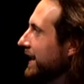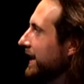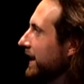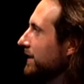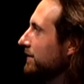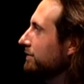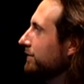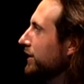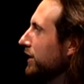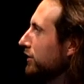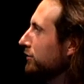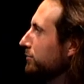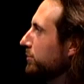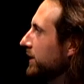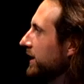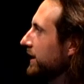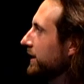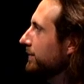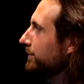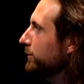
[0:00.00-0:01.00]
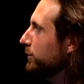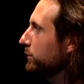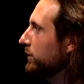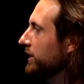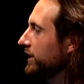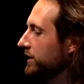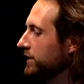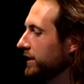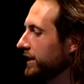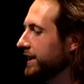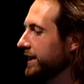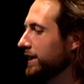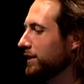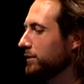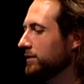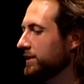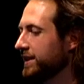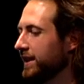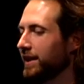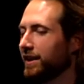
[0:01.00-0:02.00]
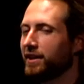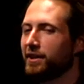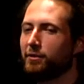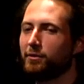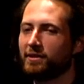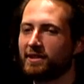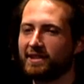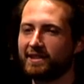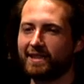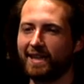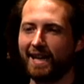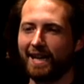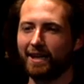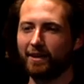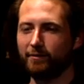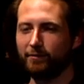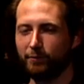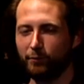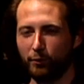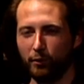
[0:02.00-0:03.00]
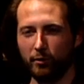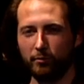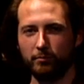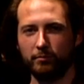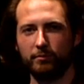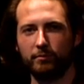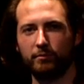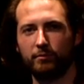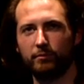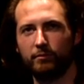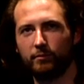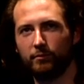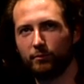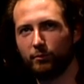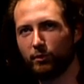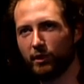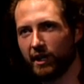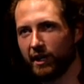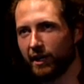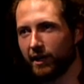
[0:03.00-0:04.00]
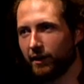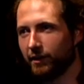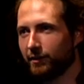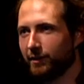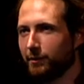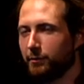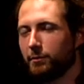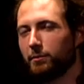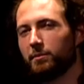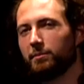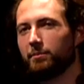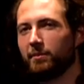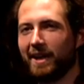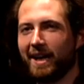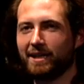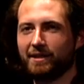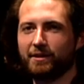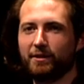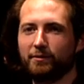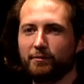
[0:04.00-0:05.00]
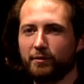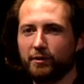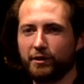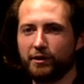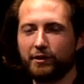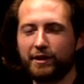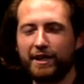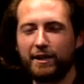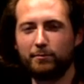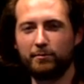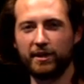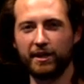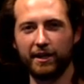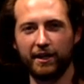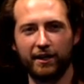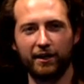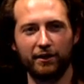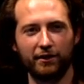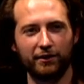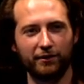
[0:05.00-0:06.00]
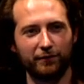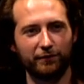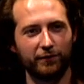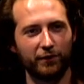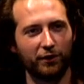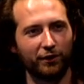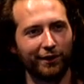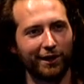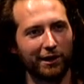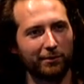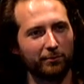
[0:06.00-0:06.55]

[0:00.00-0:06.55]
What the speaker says: Get Involved button, if you were to click it, it would take you to a static form where it would ask you for your email or your phone